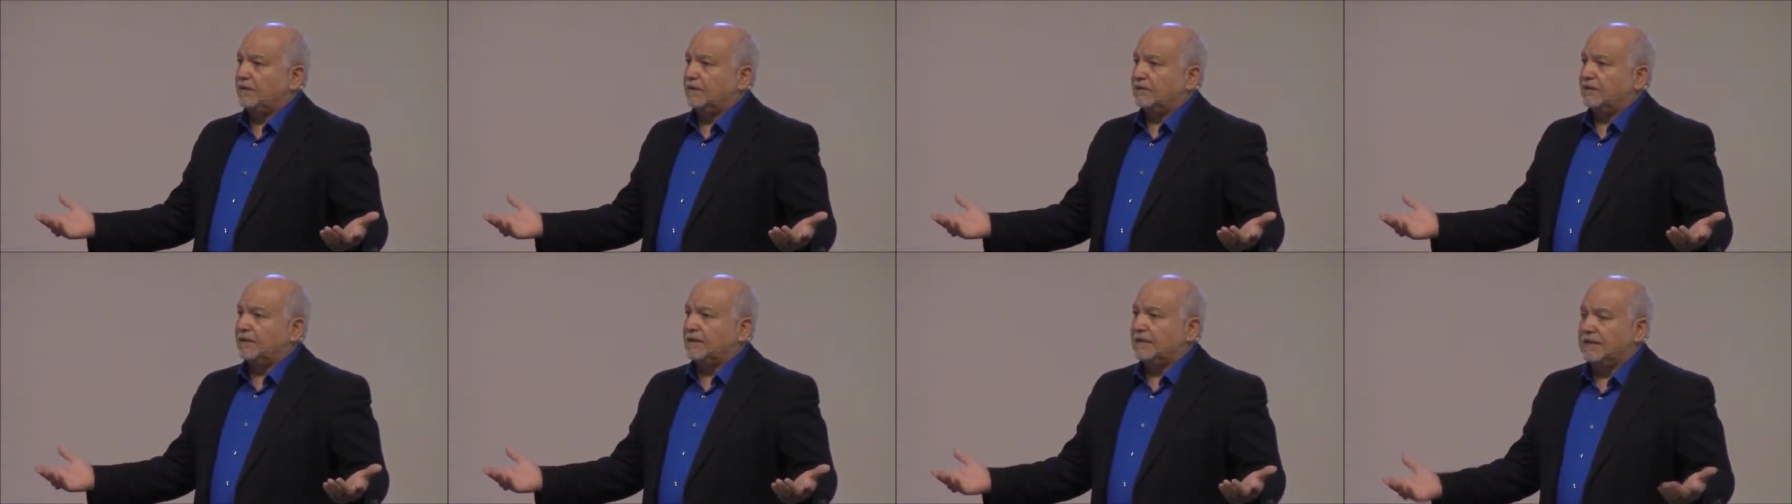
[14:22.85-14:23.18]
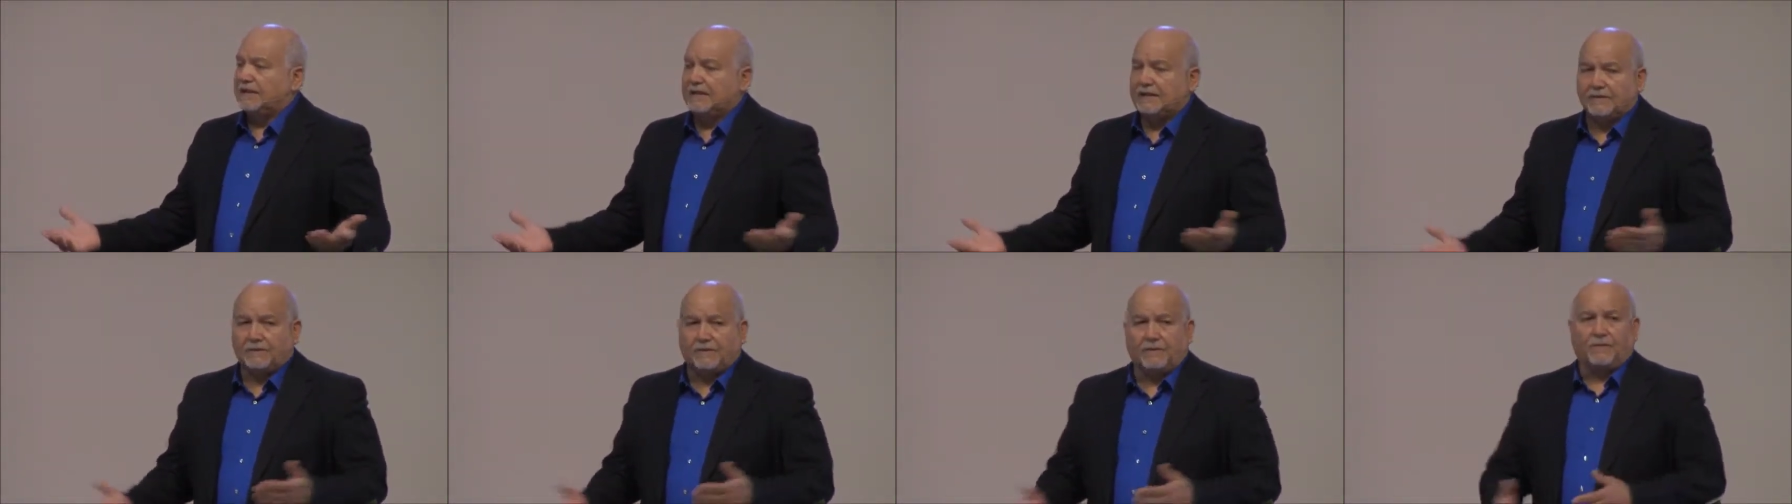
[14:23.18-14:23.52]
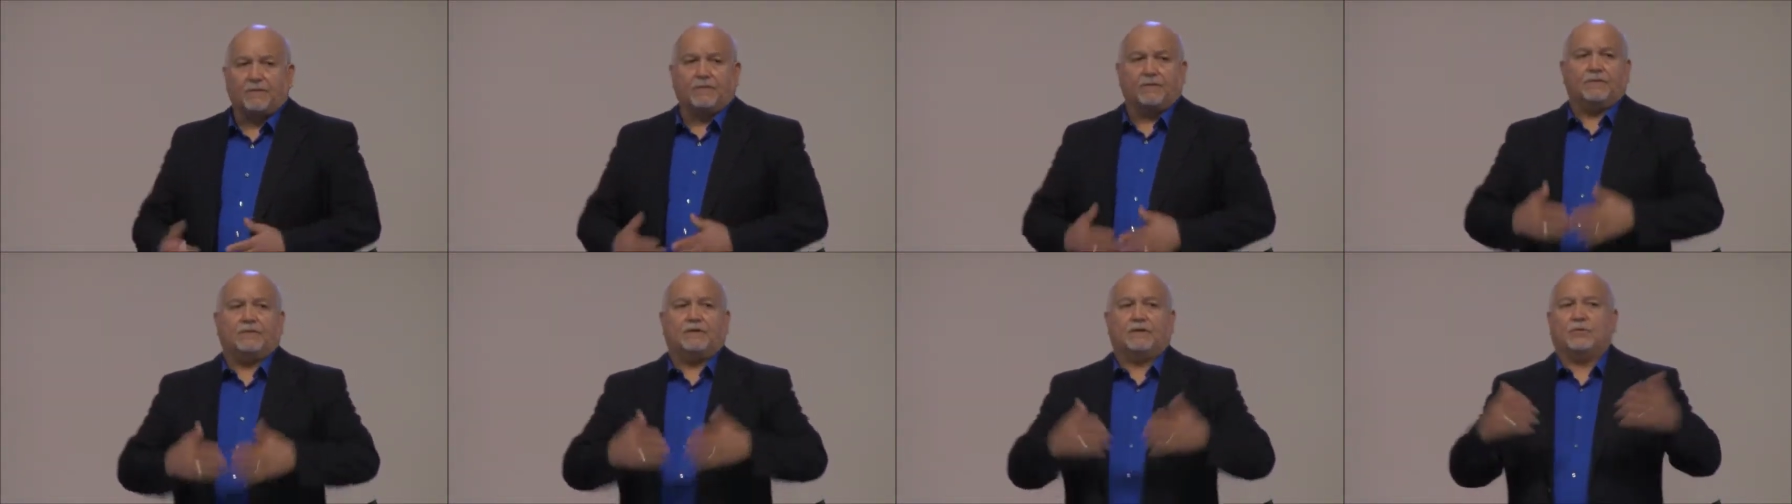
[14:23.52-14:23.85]
they get
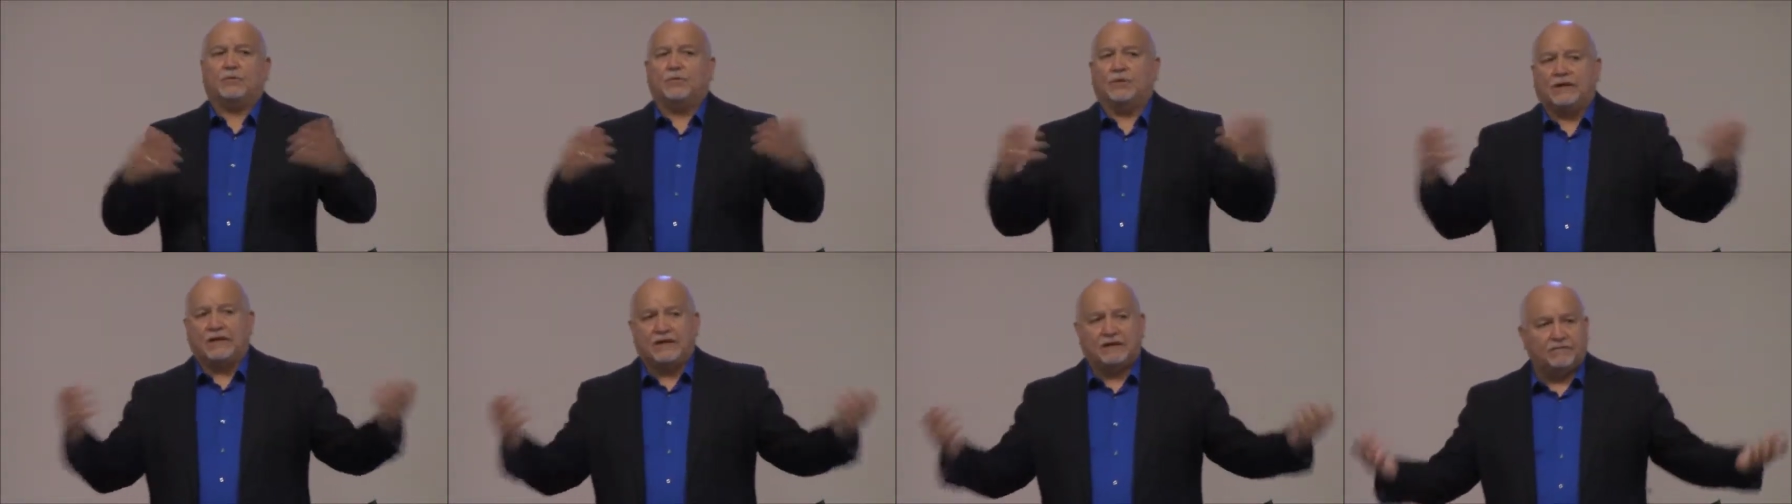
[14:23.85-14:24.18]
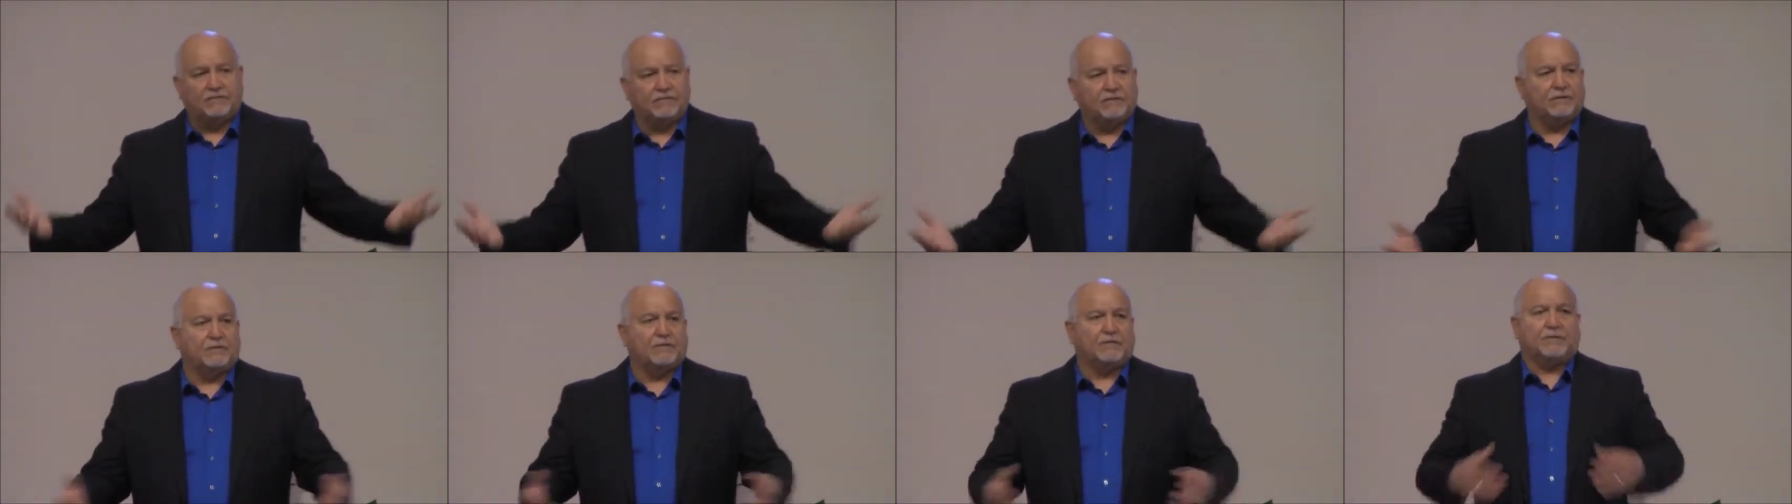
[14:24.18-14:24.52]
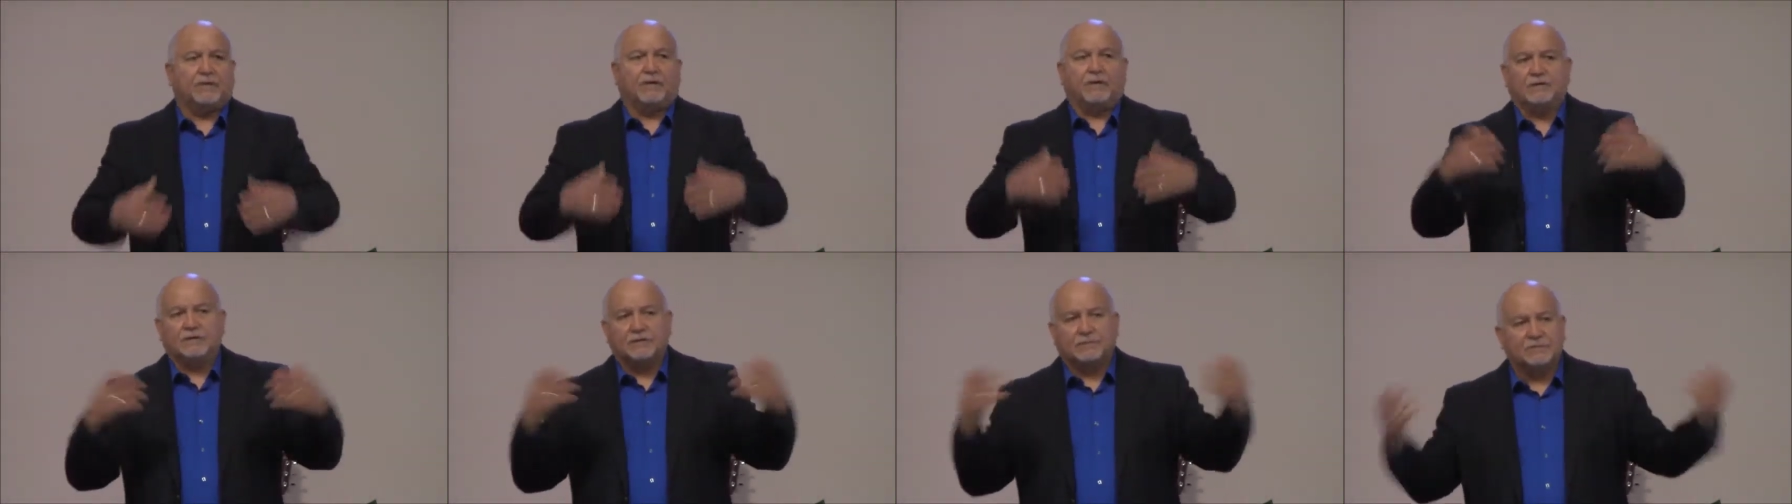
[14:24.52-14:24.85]
all the whatever,
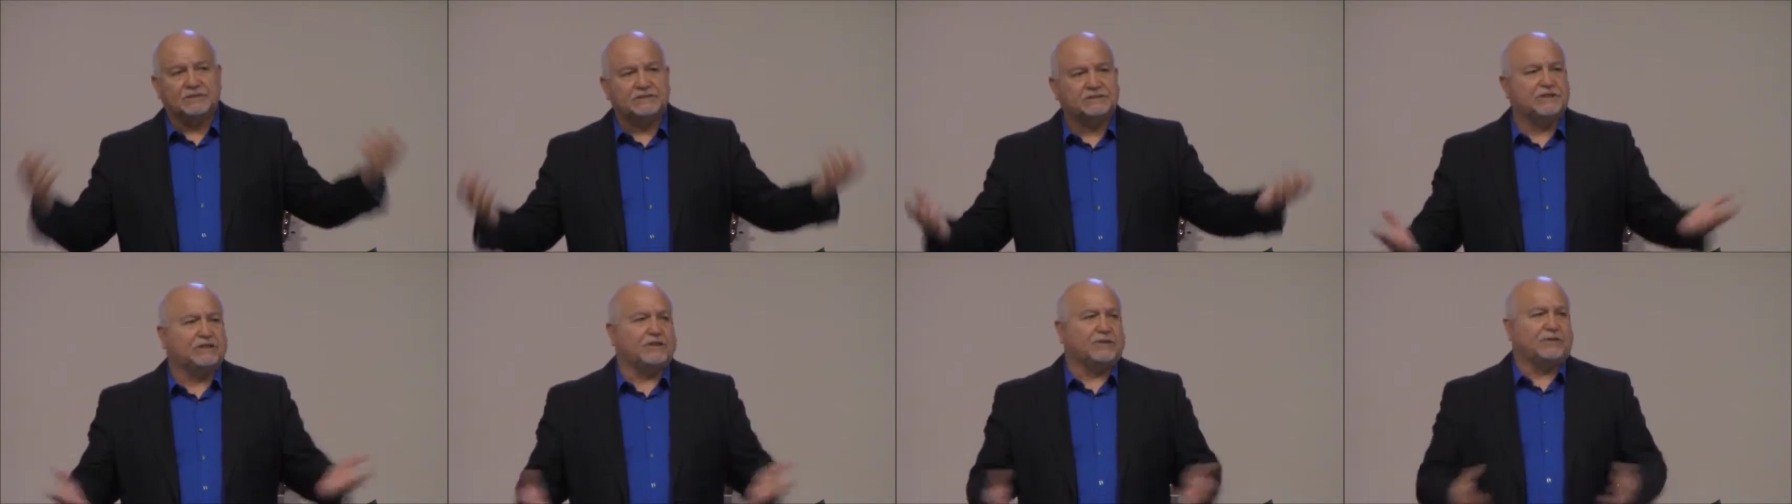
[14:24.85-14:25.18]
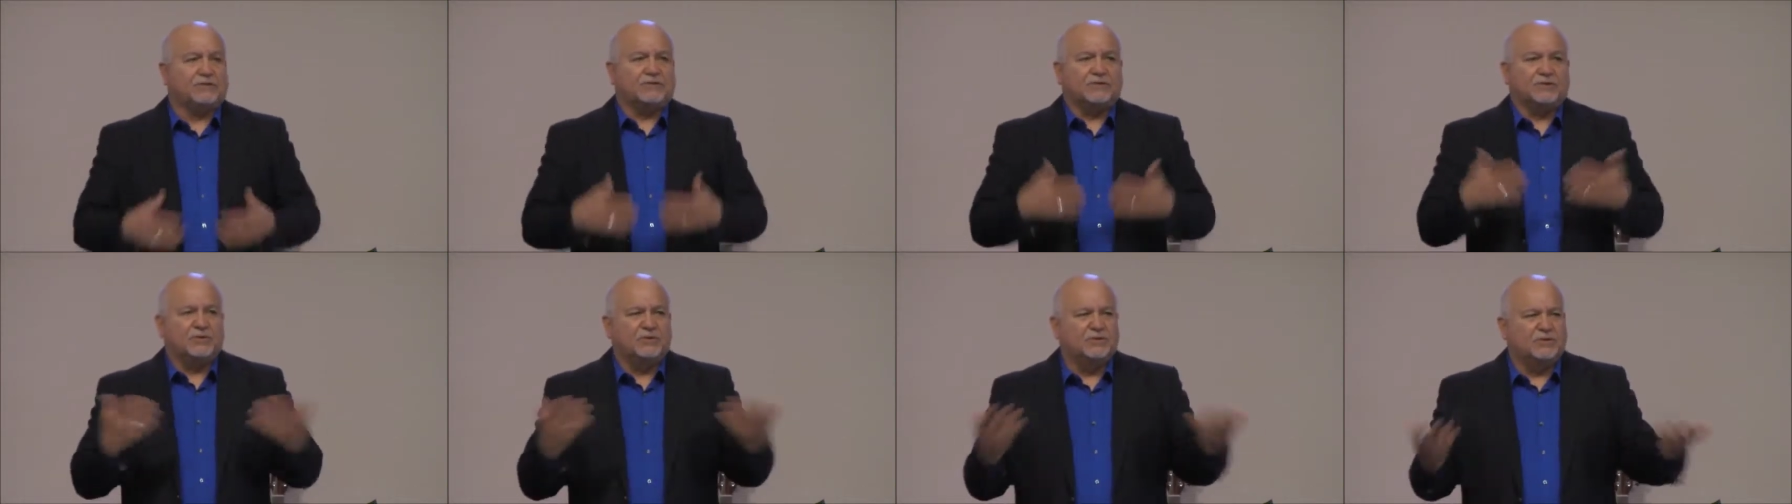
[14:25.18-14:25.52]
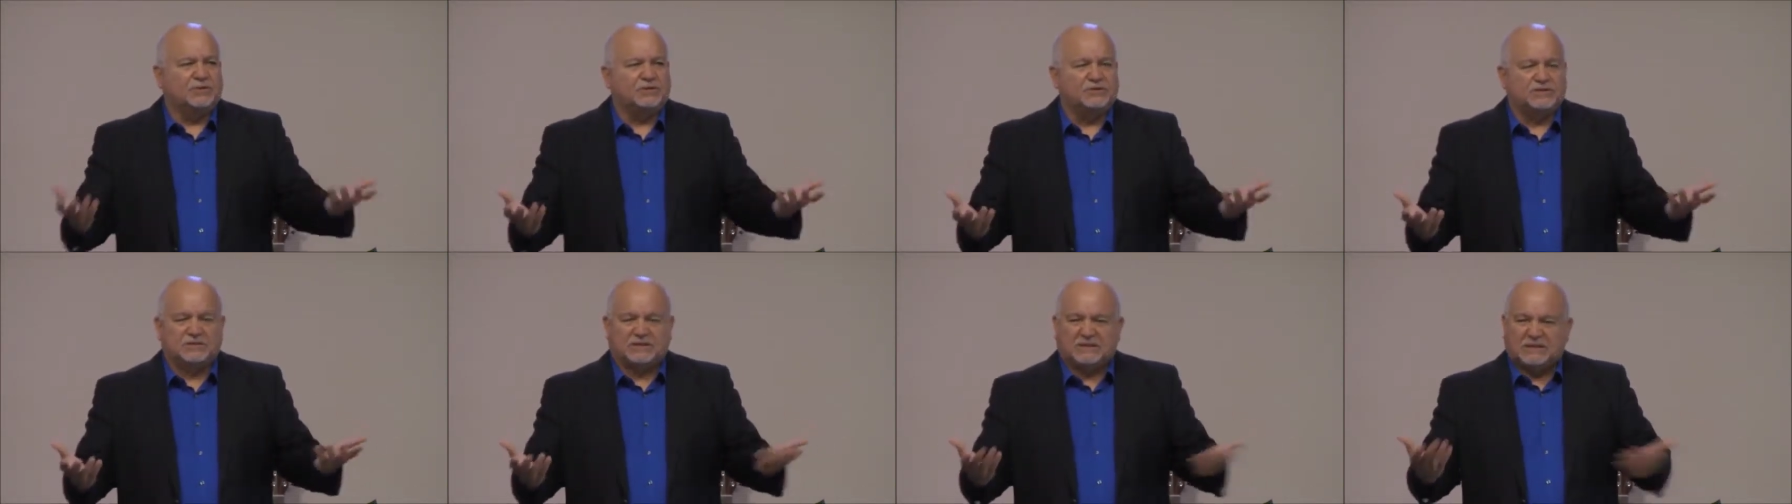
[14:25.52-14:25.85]
all the material
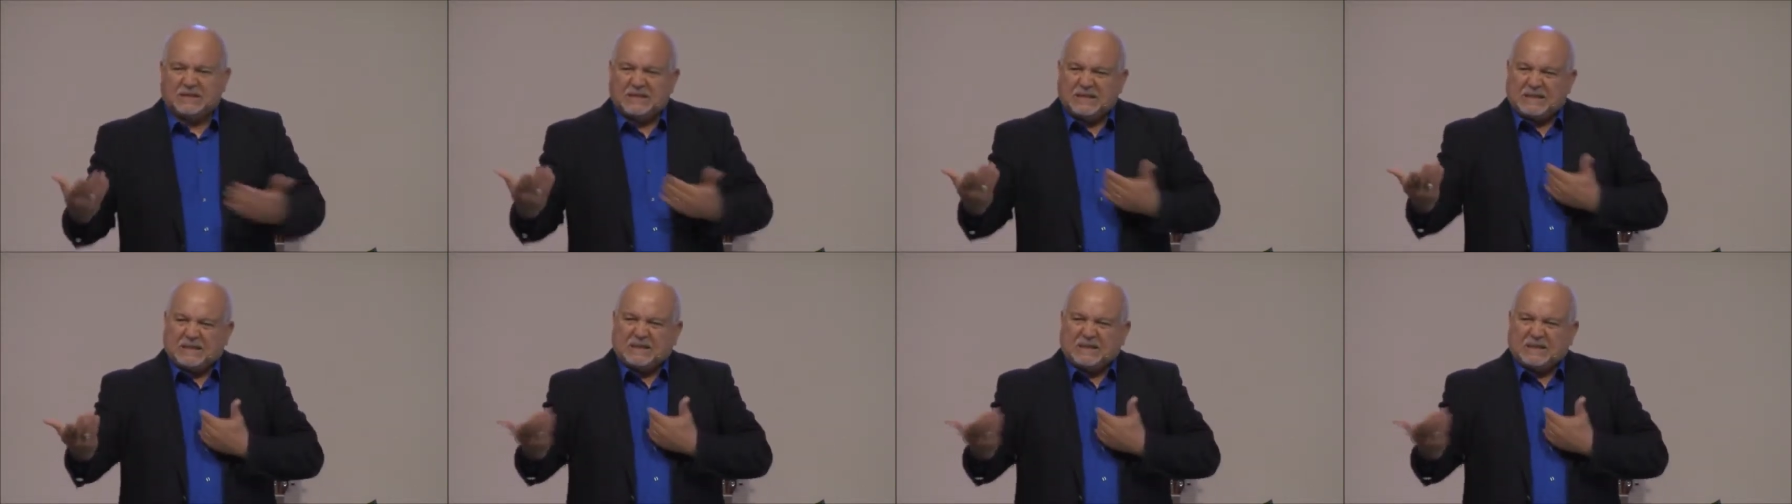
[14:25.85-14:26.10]
goods,